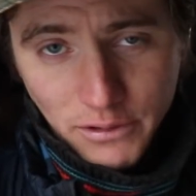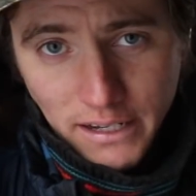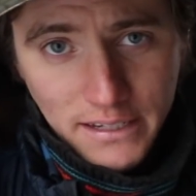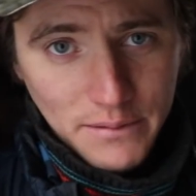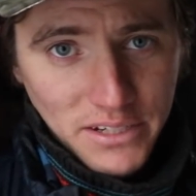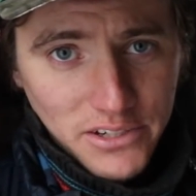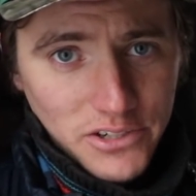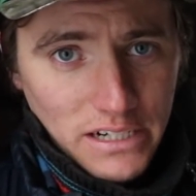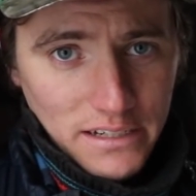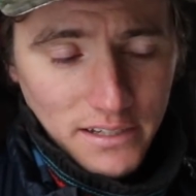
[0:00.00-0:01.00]
A lot of times I just
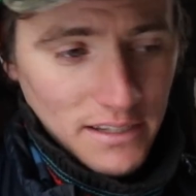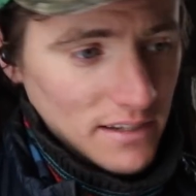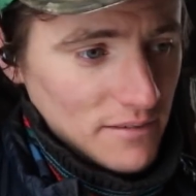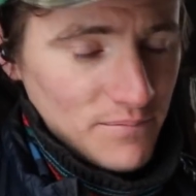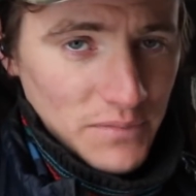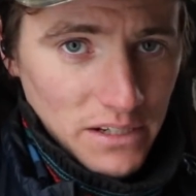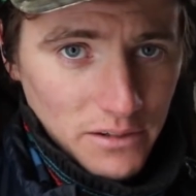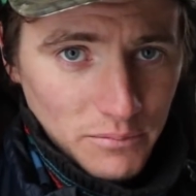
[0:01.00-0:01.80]
try to, you know,